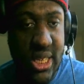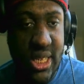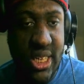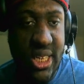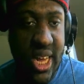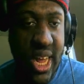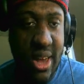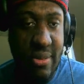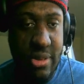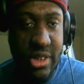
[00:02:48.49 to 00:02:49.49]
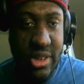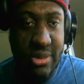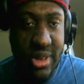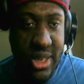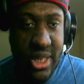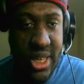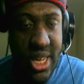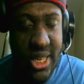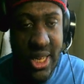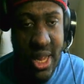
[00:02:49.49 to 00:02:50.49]
just like in the first ones
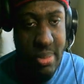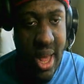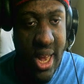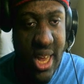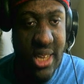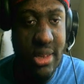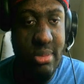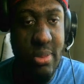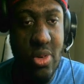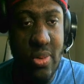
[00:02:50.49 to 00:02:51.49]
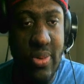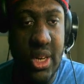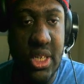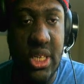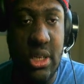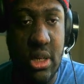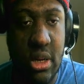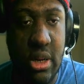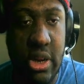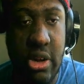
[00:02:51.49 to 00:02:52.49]
because um I think it's gonna be more fight scenes
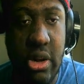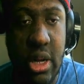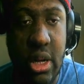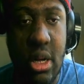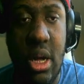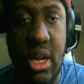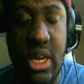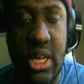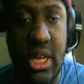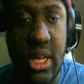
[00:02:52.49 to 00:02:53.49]
on there on the